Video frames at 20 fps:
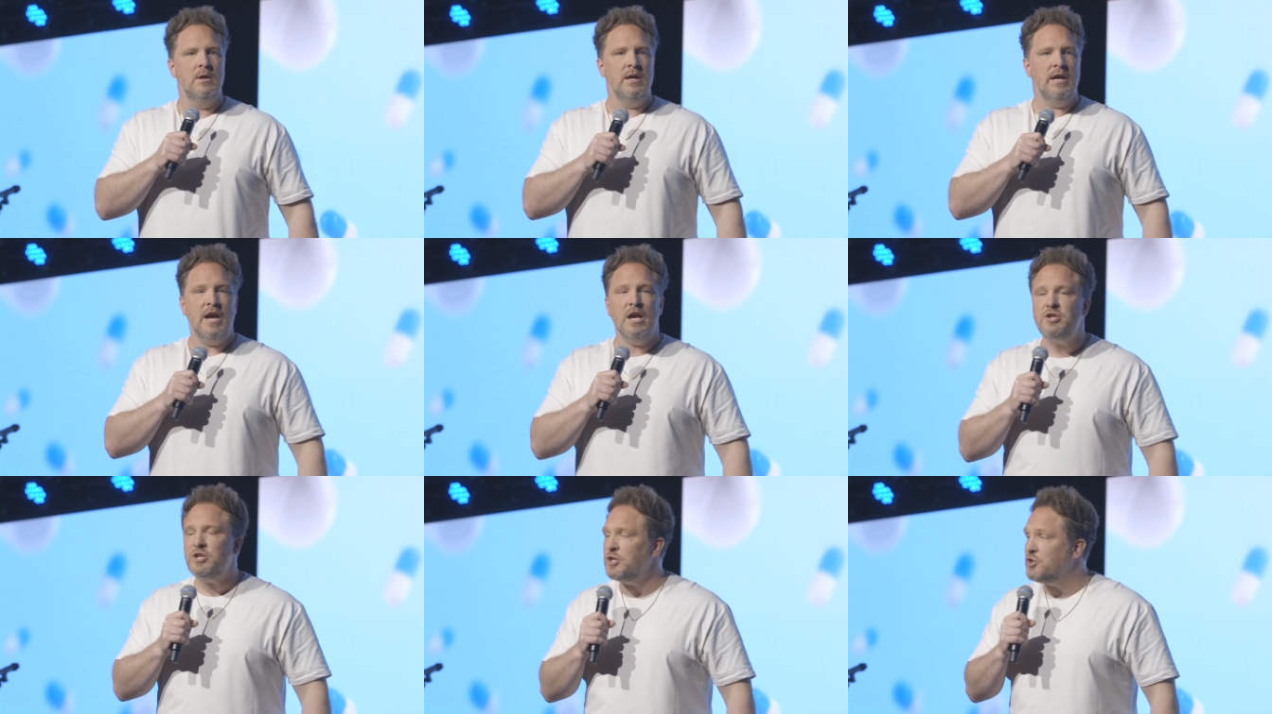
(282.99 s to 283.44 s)

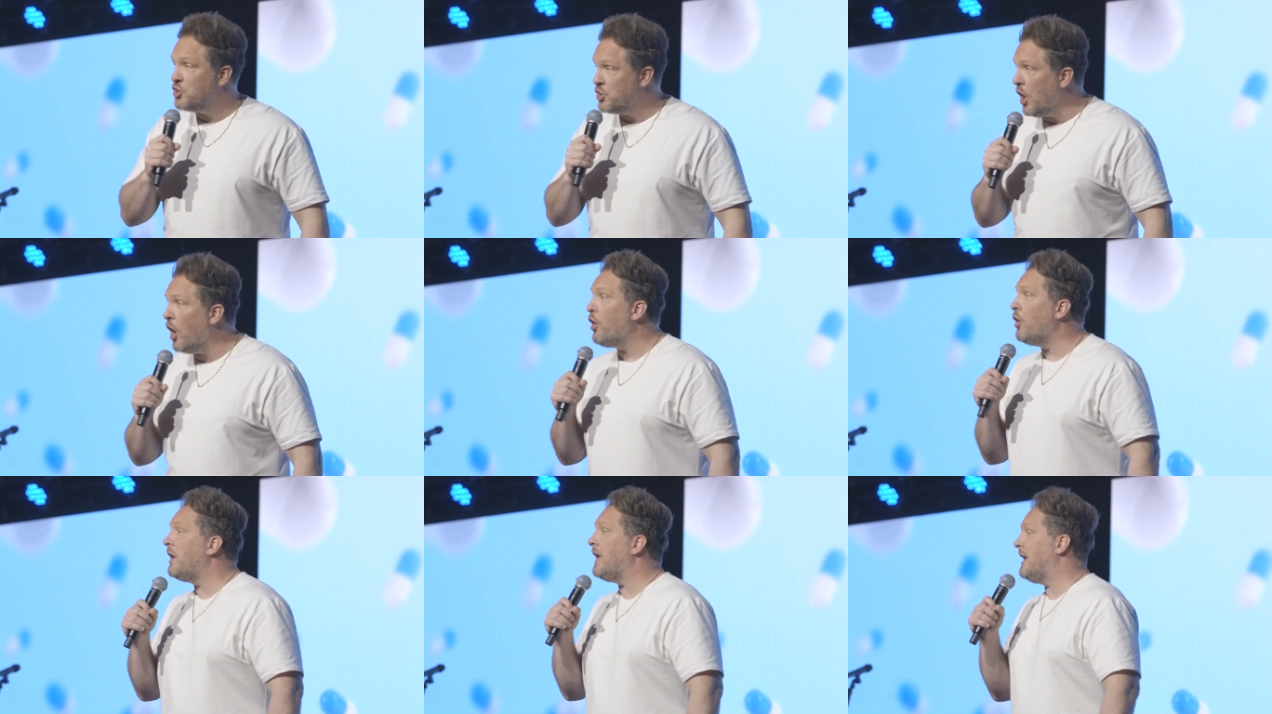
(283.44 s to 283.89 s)
It's a
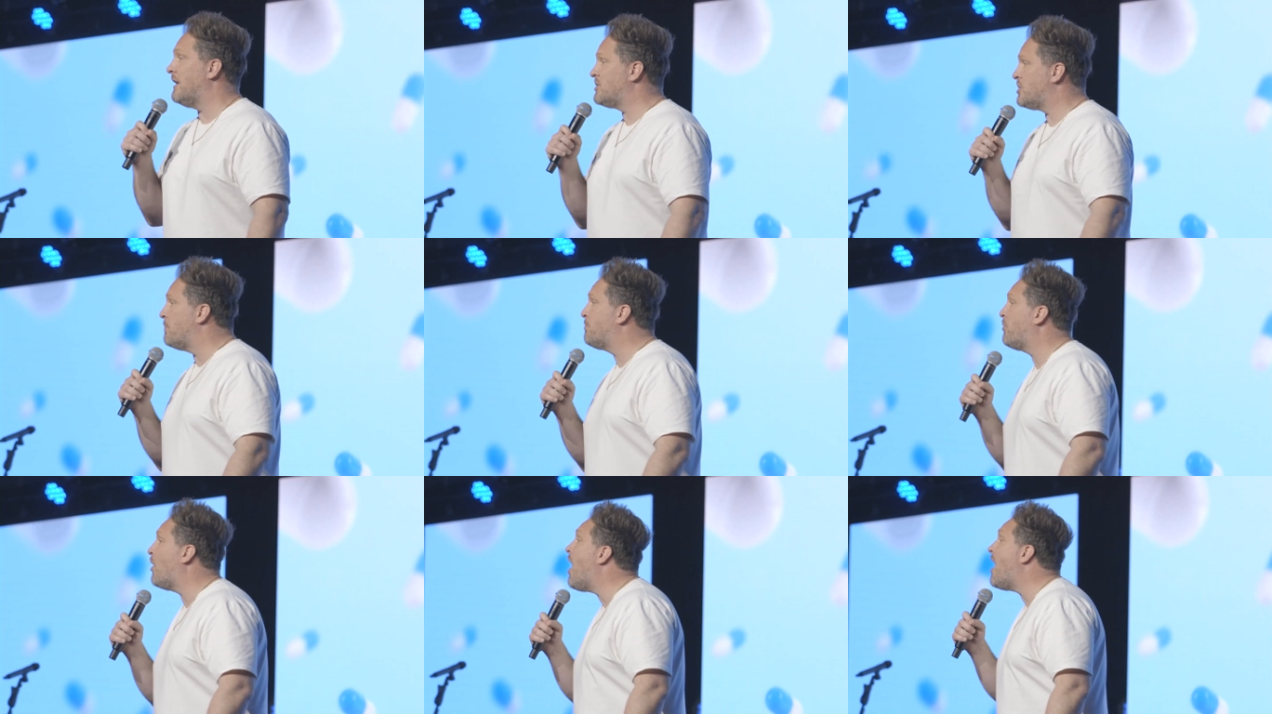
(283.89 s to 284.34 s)
journey, it's a
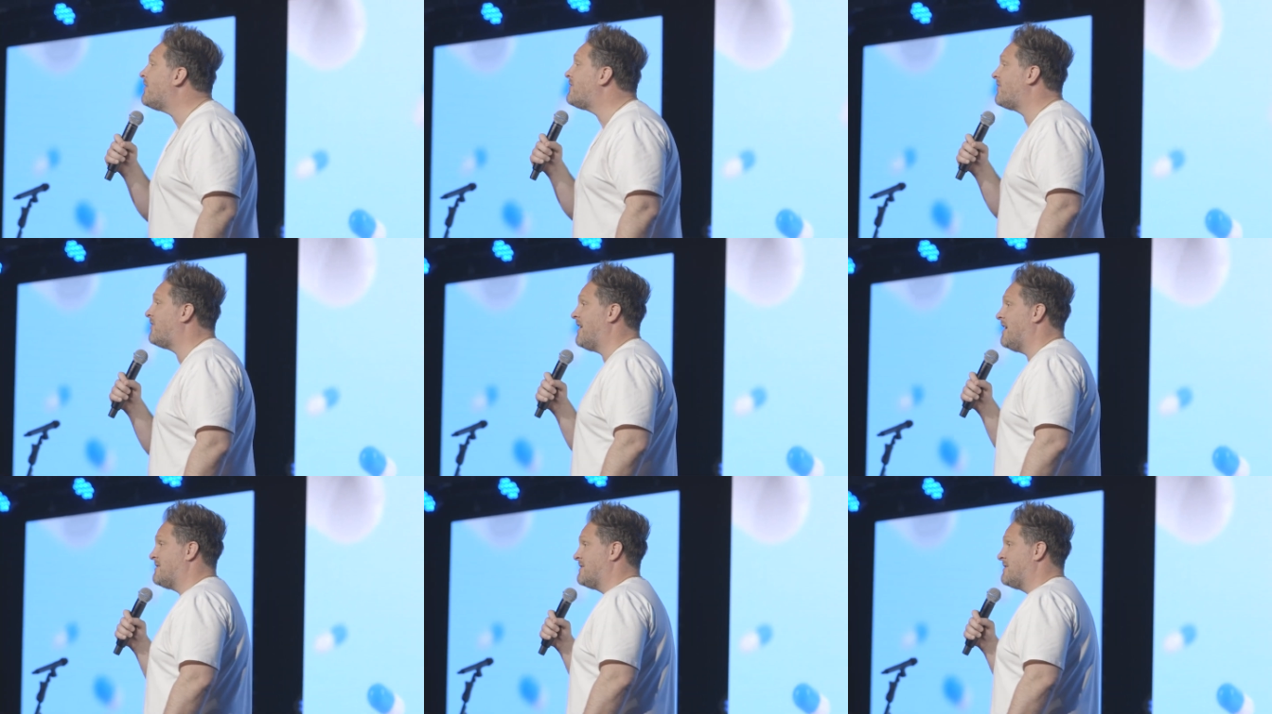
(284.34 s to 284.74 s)
process.